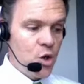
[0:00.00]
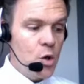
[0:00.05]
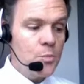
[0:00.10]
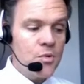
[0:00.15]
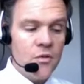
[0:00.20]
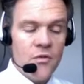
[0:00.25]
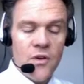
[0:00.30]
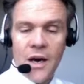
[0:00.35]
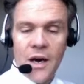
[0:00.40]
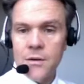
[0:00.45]

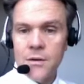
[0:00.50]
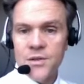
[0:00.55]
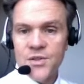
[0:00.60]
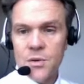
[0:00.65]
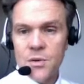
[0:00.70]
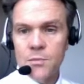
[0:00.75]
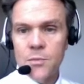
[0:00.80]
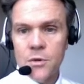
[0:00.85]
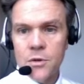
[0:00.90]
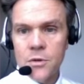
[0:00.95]
providers
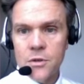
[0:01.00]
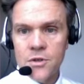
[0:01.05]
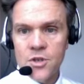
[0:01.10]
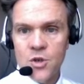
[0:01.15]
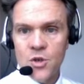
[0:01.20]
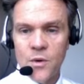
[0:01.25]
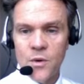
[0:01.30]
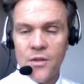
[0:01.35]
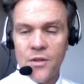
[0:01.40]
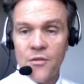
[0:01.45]
emerge
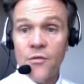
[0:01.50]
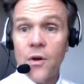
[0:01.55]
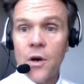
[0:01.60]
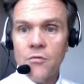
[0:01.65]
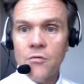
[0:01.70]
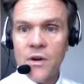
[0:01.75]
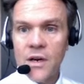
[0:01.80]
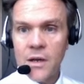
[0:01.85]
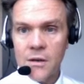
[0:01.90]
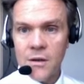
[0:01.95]
with fair
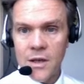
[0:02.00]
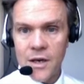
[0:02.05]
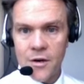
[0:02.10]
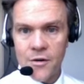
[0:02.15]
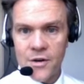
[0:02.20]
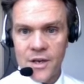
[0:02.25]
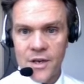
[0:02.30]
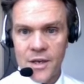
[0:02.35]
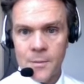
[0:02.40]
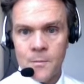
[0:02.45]

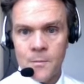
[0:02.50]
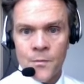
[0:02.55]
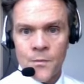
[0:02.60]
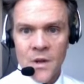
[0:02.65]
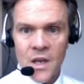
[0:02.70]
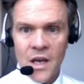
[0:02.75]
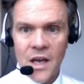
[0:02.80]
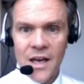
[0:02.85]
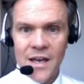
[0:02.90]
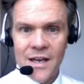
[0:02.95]
regularity,
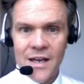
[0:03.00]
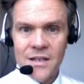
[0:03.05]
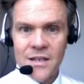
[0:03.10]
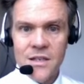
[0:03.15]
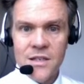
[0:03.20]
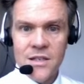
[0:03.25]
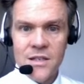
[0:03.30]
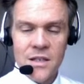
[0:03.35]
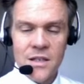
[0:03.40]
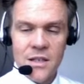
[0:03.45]

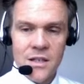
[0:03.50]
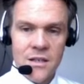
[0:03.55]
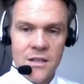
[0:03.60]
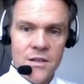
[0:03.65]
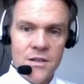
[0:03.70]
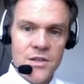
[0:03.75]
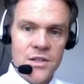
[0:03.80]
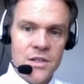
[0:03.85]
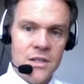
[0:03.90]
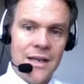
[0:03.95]
and
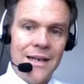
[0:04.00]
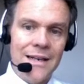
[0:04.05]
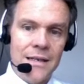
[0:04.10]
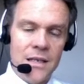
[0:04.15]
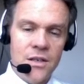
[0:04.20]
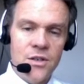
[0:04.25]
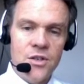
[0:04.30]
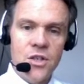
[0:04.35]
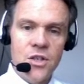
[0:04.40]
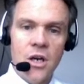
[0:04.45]
there's a
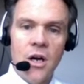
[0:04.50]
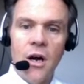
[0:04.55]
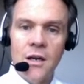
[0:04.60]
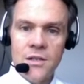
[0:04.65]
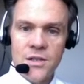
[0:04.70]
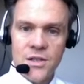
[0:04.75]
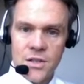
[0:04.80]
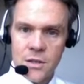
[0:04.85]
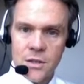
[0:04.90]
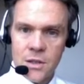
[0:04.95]
need to
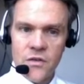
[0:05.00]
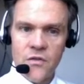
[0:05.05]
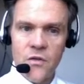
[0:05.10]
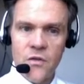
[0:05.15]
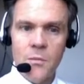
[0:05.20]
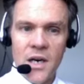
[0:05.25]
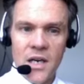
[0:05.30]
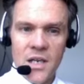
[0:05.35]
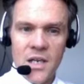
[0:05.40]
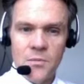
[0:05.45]
constantly
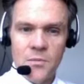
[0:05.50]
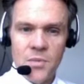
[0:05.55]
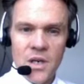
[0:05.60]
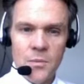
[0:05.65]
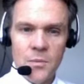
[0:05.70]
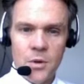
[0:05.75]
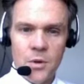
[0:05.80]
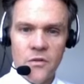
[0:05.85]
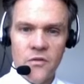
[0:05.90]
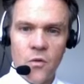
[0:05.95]
remind
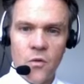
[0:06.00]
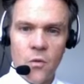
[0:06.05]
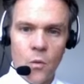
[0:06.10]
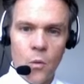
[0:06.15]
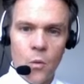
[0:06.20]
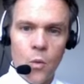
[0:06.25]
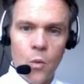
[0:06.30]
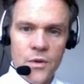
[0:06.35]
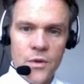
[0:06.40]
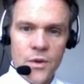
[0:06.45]
people of
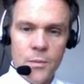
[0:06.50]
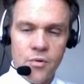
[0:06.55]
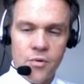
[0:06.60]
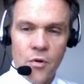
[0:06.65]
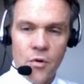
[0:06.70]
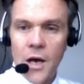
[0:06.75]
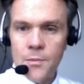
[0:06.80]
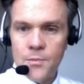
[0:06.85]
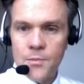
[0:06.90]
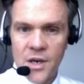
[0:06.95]
the
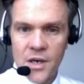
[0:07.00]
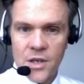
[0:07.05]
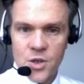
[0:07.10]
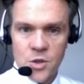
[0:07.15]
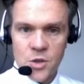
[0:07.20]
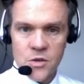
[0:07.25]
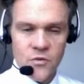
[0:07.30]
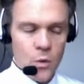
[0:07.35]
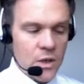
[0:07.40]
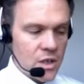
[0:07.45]
broad
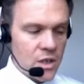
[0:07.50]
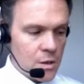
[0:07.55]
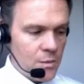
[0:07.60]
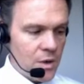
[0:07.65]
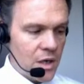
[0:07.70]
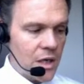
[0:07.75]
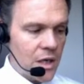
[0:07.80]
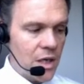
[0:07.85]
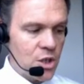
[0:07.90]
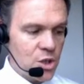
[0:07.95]
picture of what
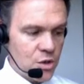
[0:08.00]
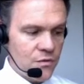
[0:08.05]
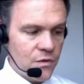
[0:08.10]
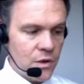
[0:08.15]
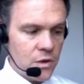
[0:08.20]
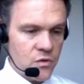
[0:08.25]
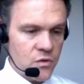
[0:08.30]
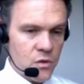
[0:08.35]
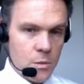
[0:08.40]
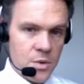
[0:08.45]
communication
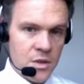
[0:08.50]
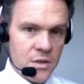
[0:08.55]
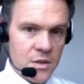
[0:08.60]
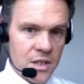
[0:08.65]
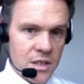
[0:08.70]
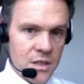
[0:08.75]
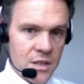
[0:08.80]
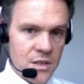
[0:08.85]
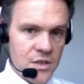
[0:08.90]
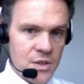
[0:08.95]

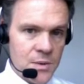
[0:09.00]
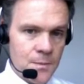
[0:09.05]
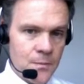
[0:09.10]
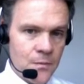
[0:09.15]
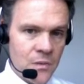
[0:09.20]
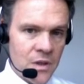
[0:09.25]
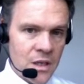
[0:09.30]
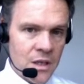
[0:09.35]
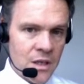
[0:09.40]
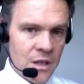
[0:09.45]
vulnerability is.
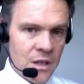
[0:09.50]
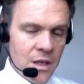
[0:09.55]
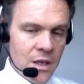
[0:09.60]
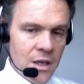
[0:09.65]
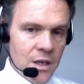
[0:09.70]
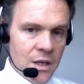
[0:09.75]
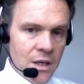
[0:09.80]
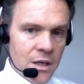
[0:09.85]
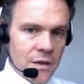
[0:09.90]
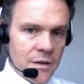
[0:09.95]

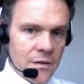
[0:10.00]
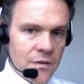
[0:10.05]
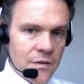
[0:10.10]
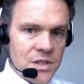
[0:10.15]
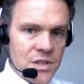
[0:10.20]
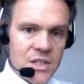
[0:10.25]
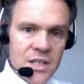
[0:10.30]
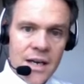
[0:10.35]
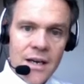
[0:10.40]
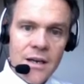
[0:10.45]
The
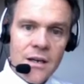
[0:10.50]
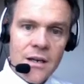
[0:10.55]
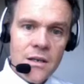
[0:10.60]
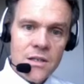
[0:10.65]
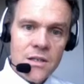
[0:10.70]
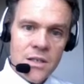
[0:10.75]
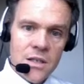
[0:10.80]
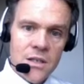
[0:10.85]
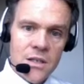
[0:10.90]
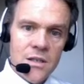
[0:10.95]

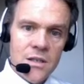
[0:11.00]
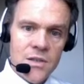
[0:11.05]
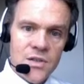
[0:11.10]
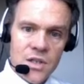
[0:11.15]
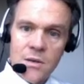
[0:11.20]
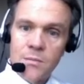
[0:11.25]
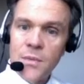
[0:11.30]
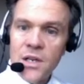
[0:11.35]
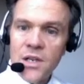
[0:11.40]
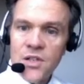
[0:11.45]
second is
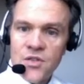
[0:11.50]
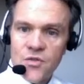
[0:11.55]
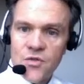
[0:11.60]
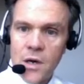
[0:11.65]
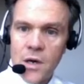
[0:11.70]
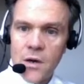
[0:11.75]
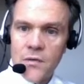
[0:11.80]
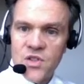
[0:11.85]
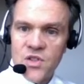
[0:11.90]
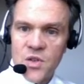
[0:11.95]

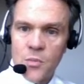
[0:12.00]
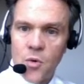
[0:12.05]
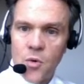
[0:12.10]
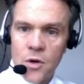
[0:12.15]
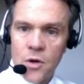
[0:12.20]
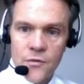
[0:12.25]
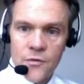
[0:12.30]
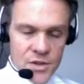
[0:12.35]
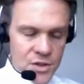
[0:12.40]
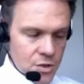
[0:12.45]
administrative
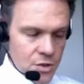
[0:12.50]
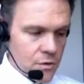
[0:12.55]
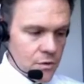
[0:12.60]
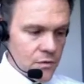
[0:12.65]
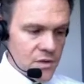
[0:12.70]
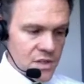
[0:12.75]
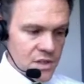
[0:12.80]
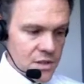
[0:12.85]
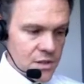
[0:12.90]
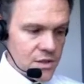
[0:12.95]
support for
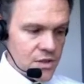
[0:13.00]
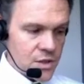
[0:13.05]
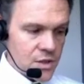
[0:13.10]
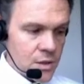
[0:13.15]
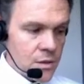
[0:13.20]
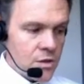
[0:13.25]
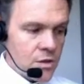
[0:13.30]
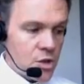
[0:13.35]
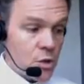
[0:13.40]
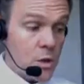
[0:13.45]
services
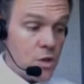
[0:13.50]
to